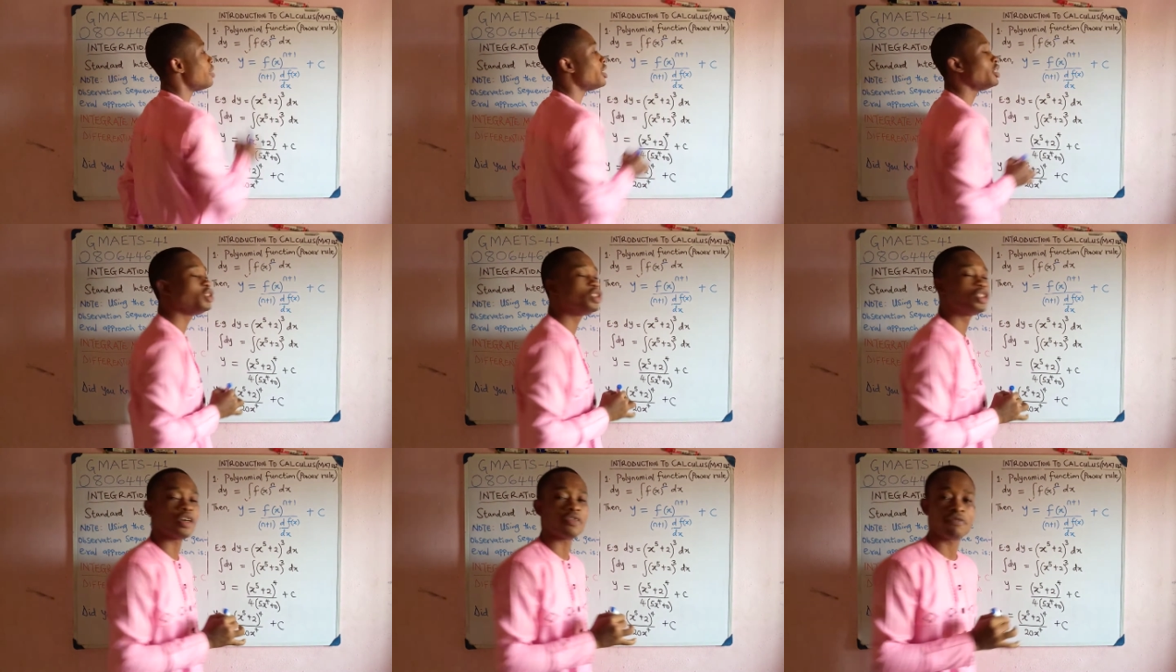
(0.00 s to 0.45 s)

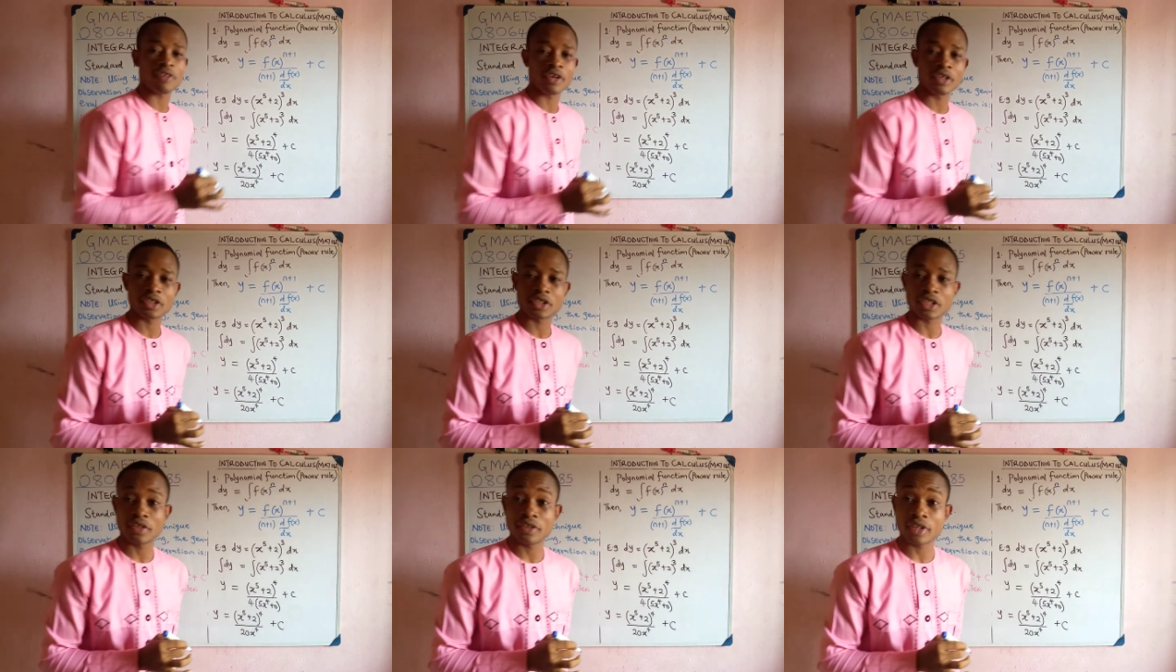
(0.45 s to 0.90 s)
major
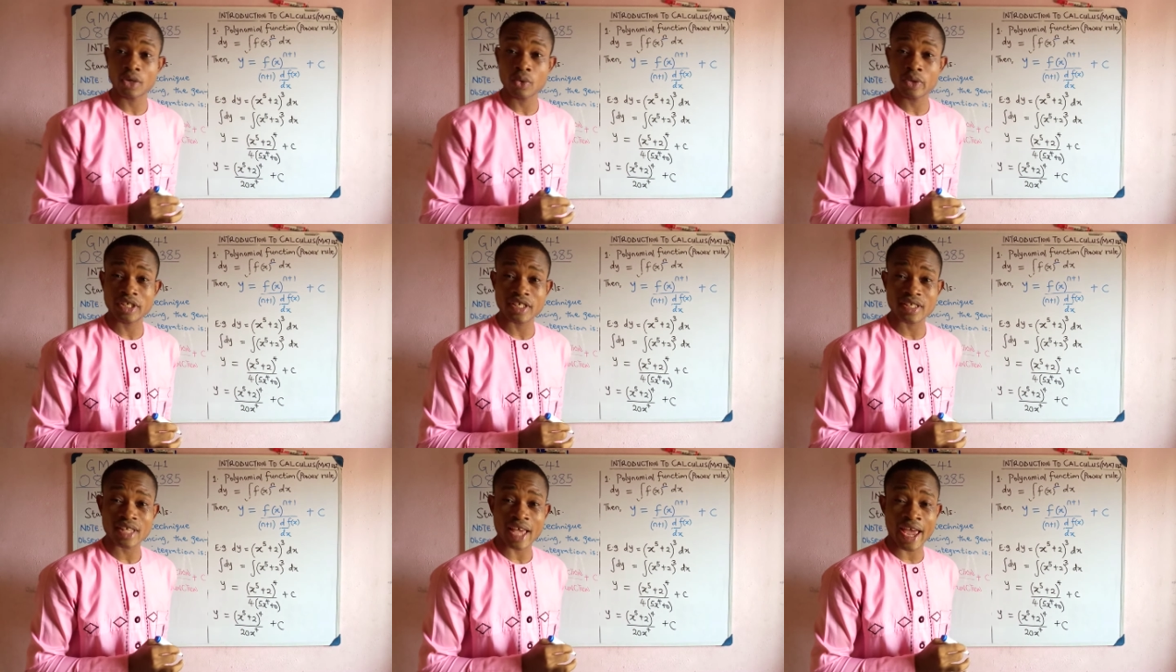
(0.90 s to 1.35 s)
function there,
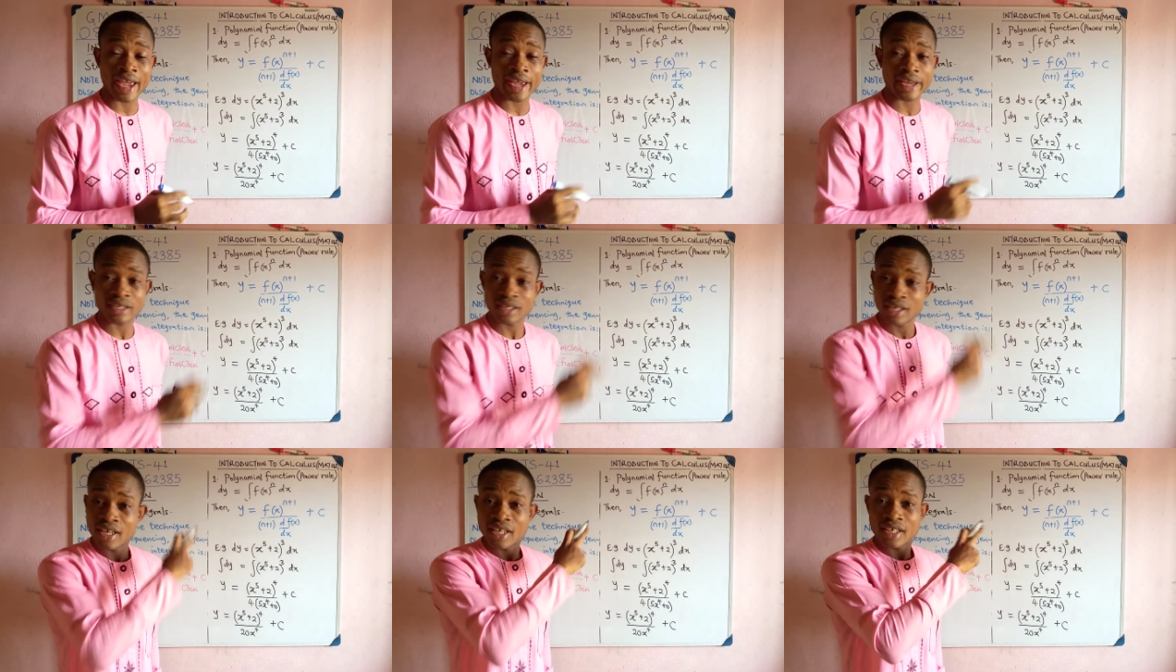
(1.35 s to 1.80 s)
which is n.
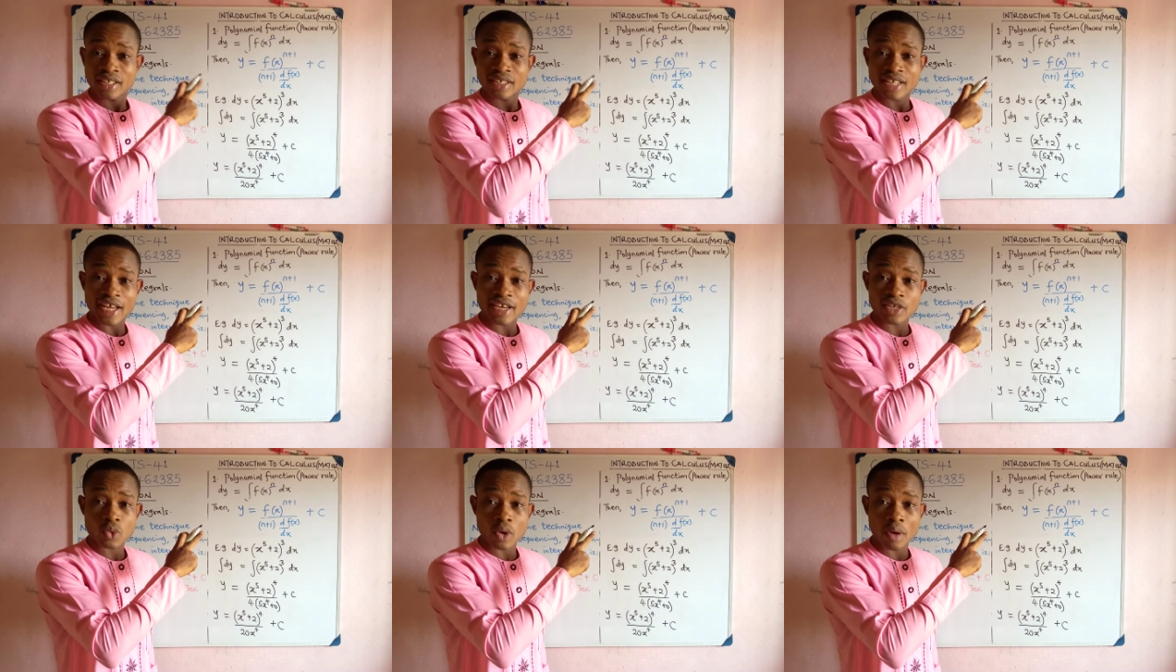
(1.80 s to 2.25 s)

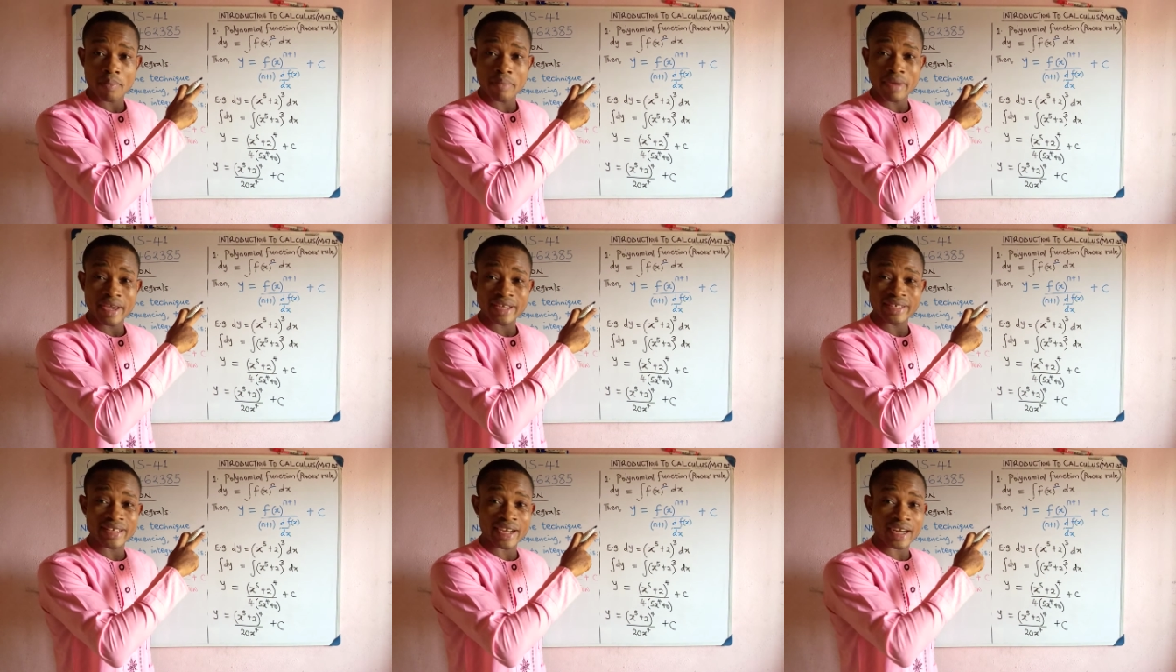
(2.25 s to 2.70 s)
That is what
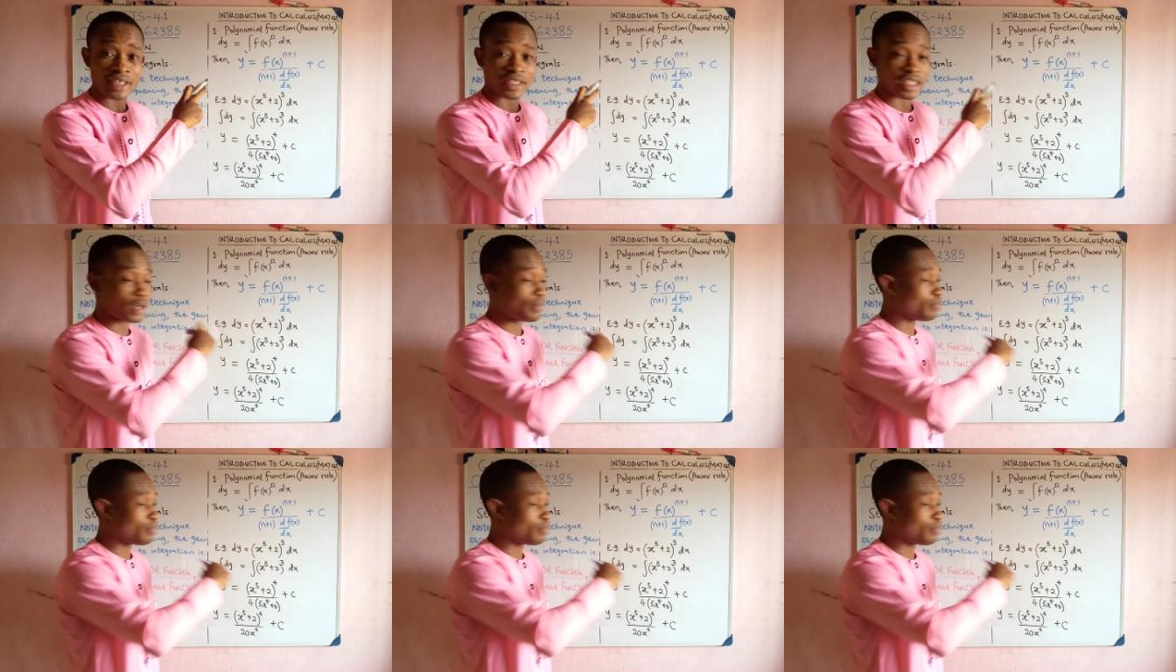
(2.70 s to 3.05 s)
made that a